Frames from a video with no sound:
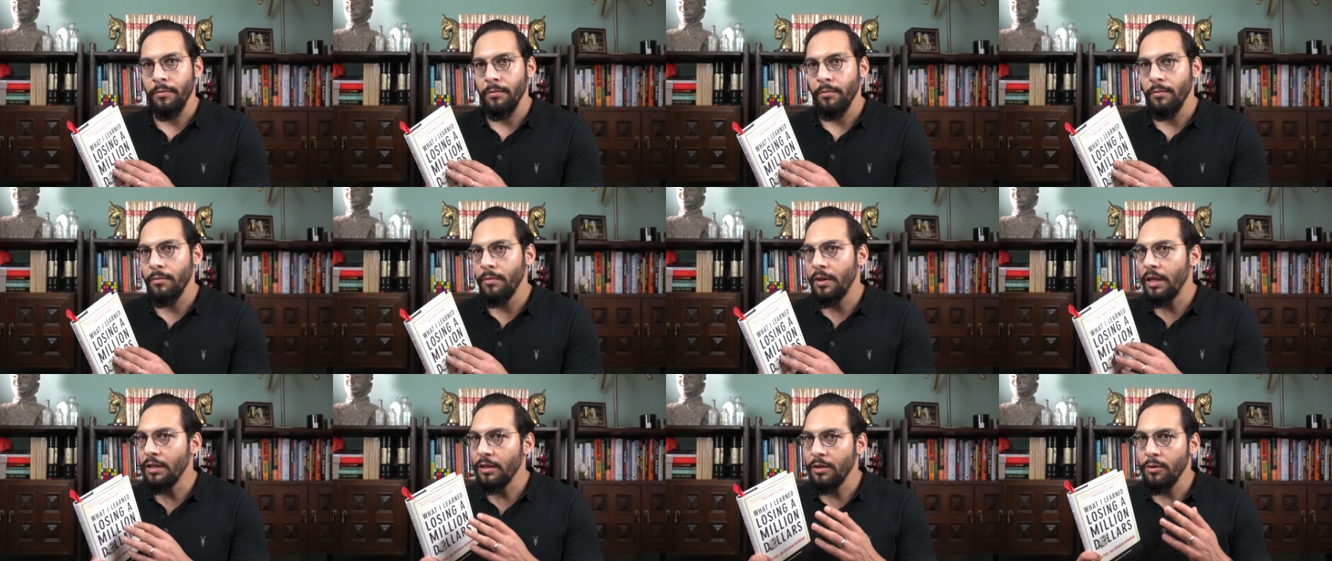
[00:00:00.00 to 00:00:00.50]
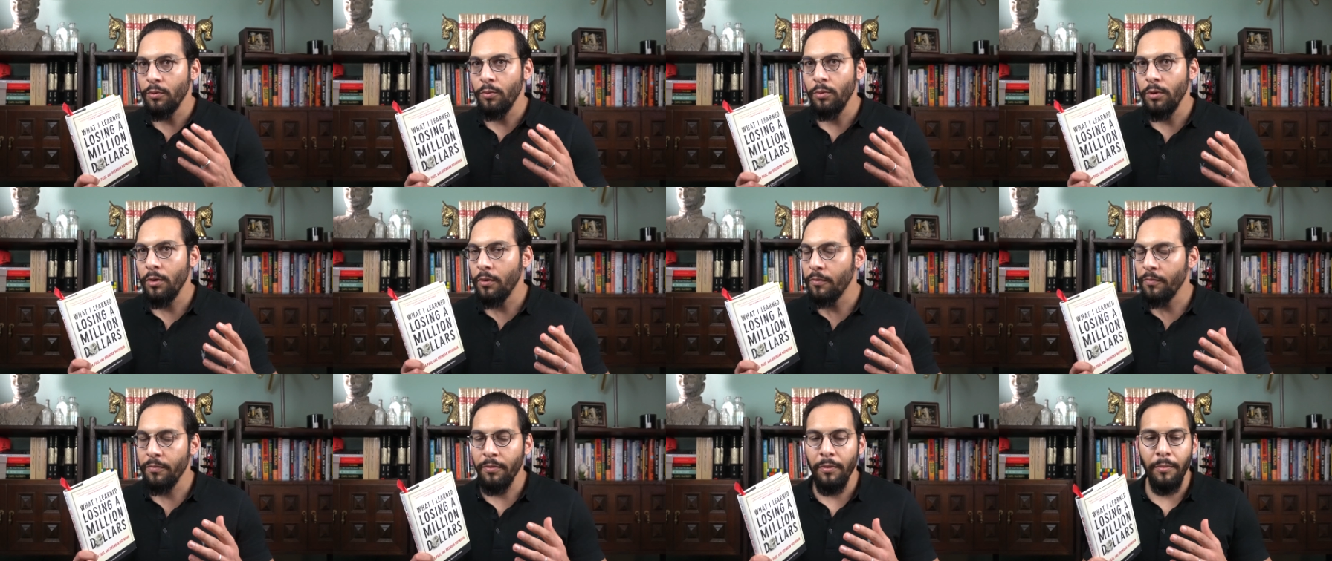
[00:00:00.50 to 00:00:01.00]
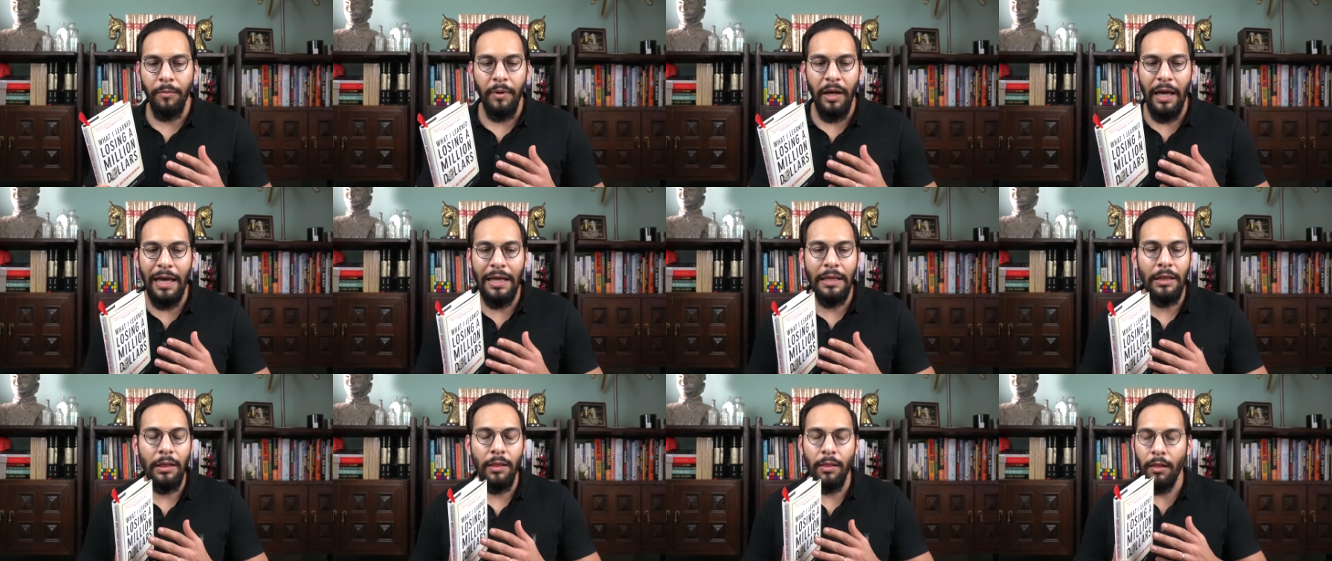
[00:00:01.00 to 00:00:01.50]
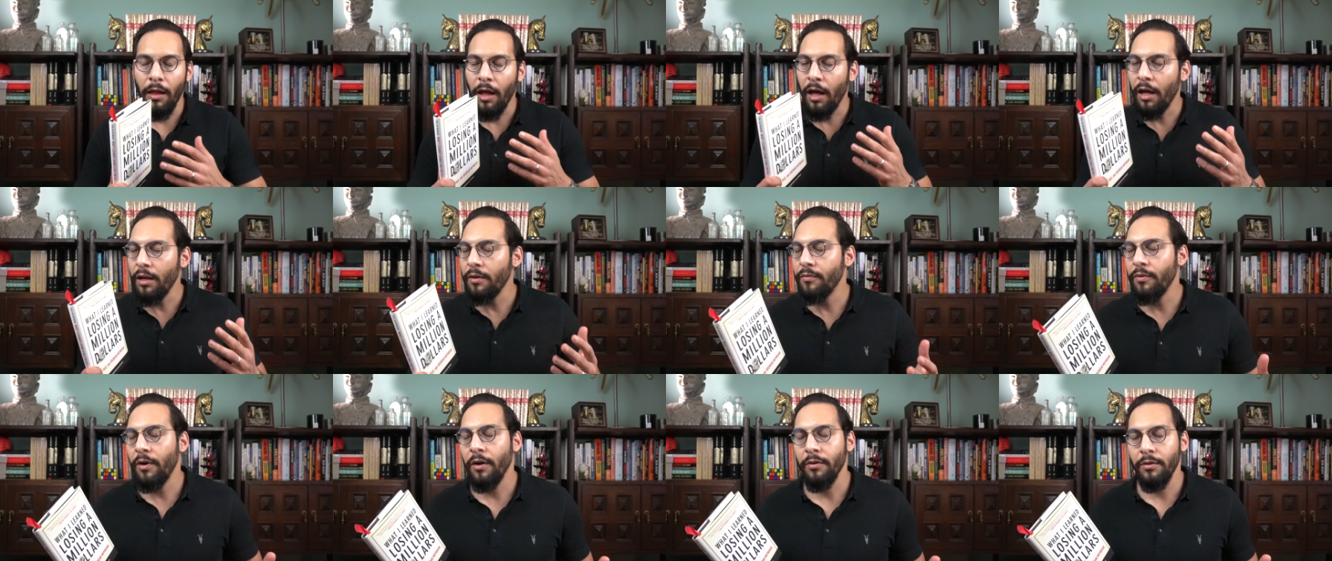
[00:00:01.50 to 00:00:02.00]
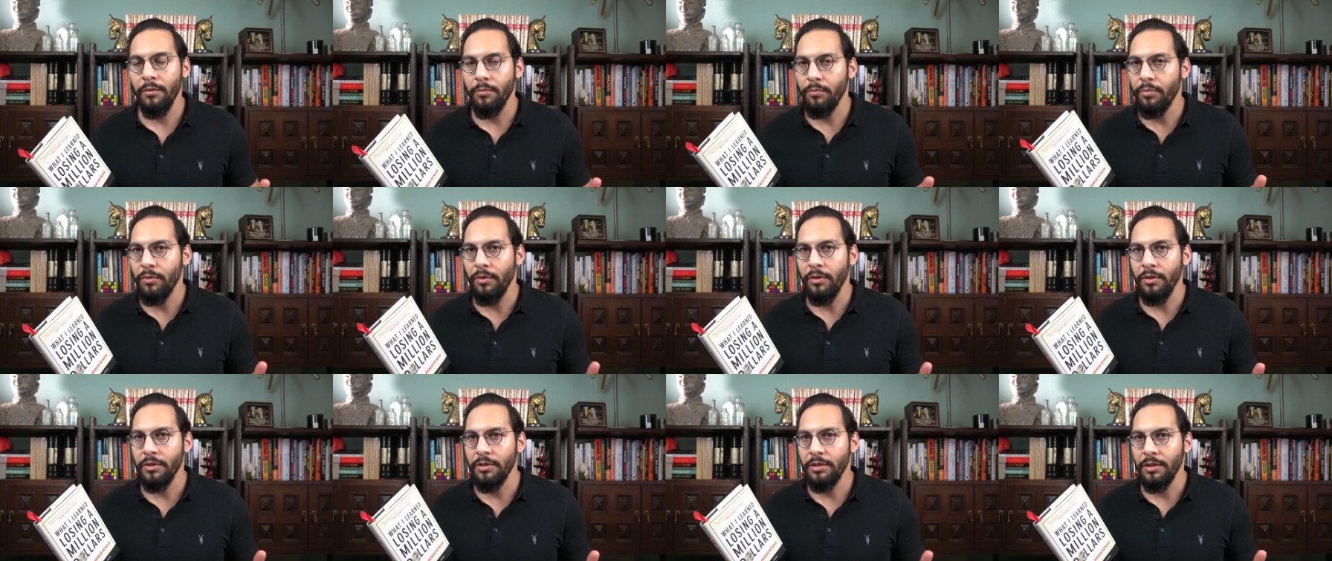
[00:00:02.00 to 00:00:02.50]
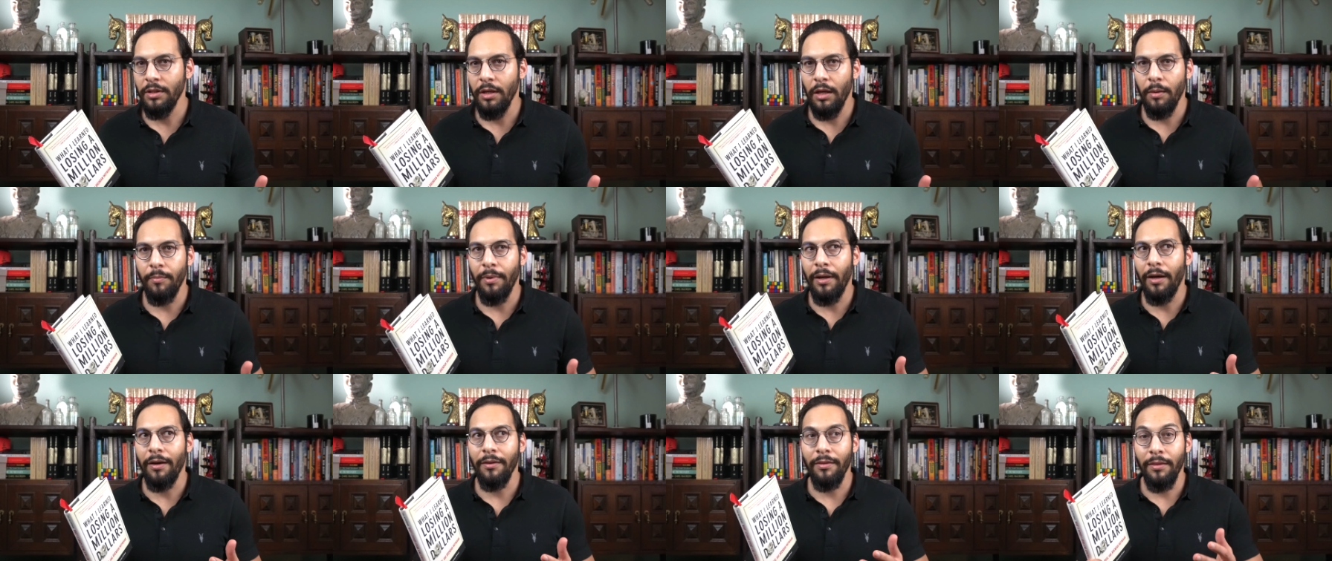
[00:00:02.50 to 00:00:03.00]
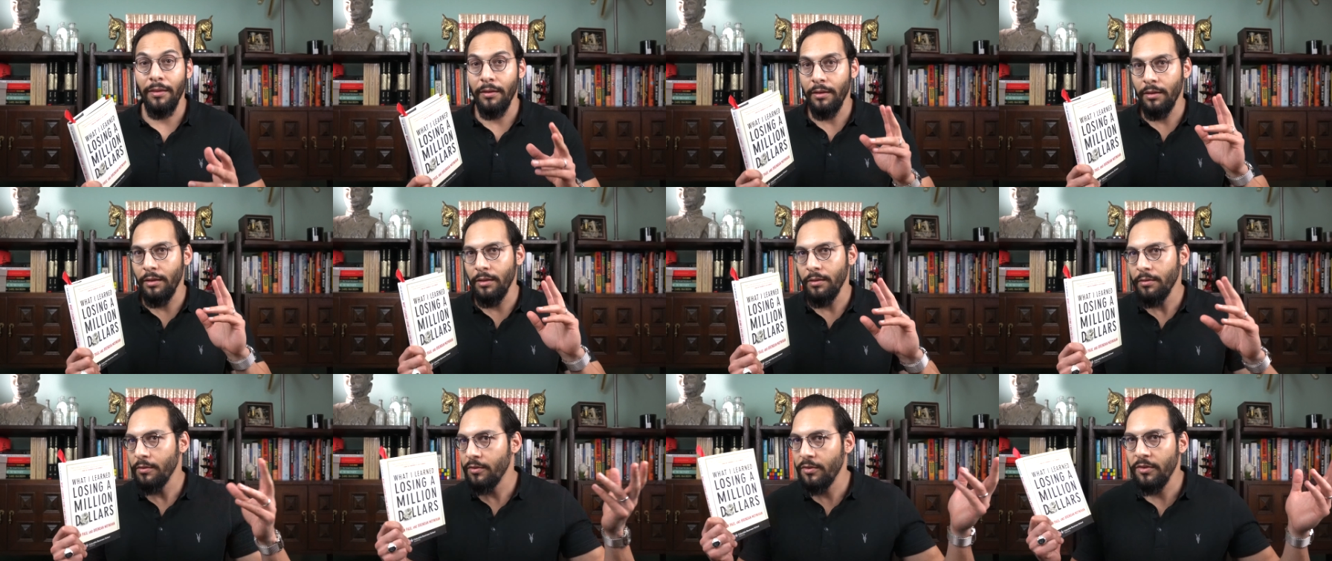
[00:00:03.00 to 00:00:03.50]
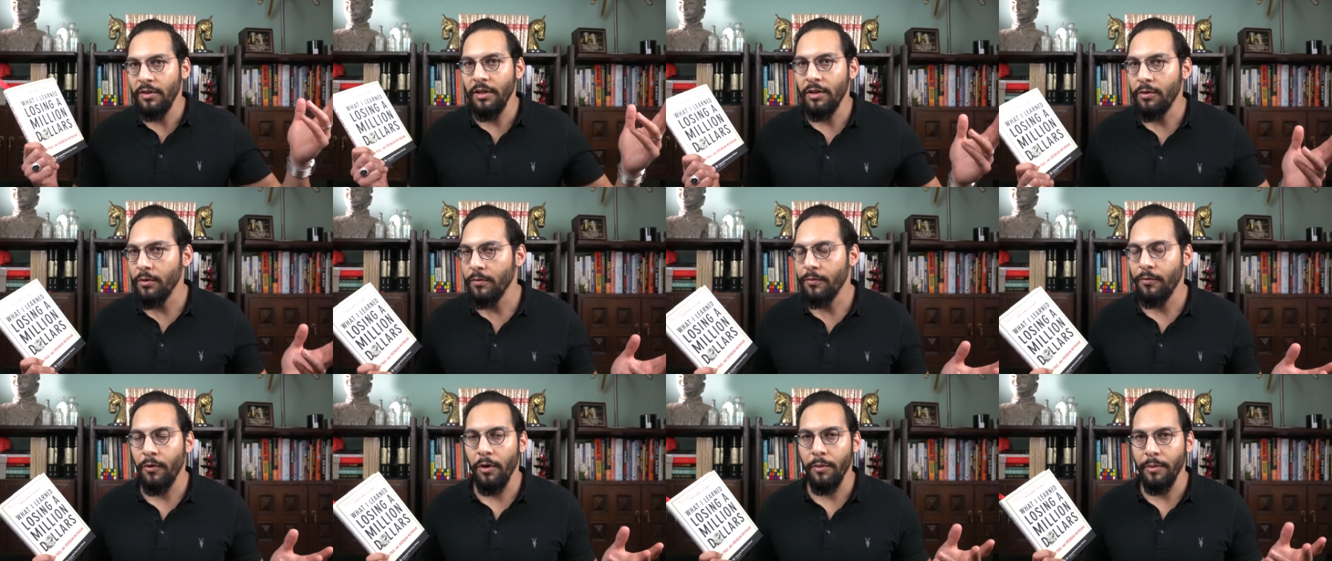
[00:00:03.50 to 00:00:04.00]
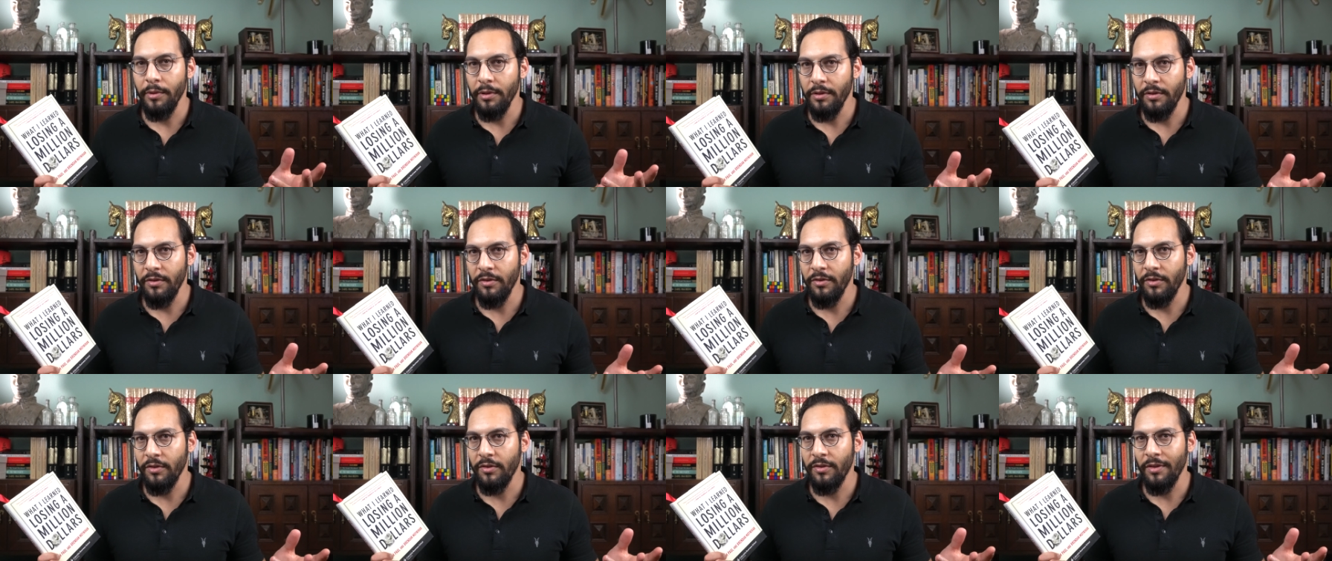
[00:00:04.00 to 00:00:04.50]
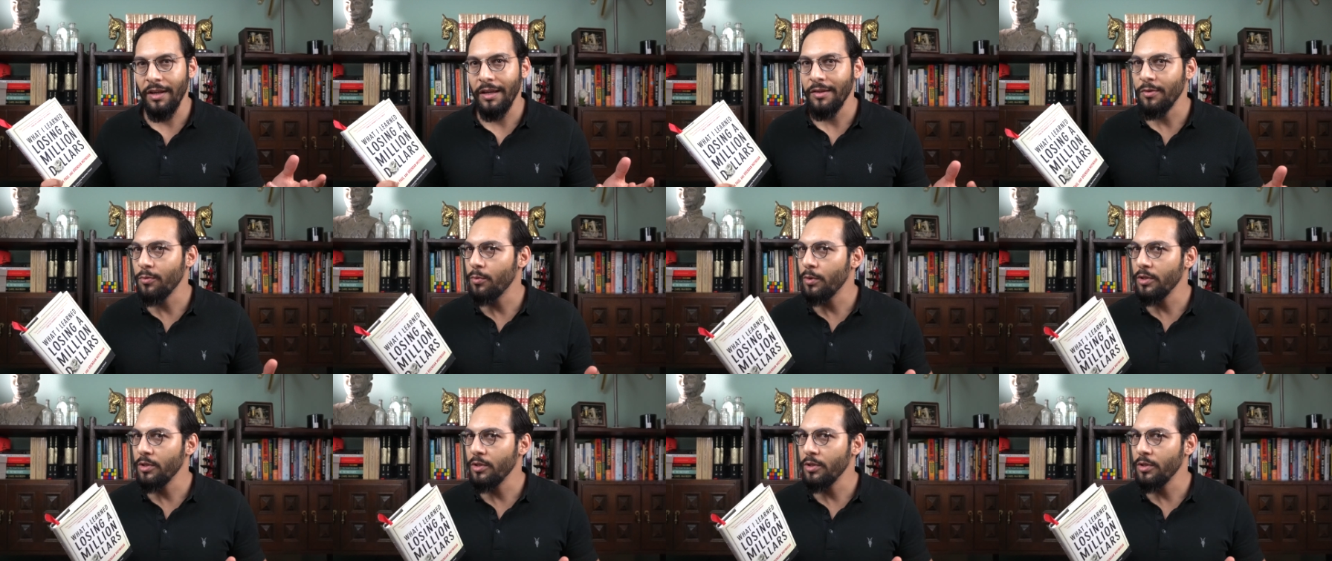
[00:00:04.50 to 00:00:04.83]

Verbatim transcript: than you will from a lot of other books about the secret formula to success,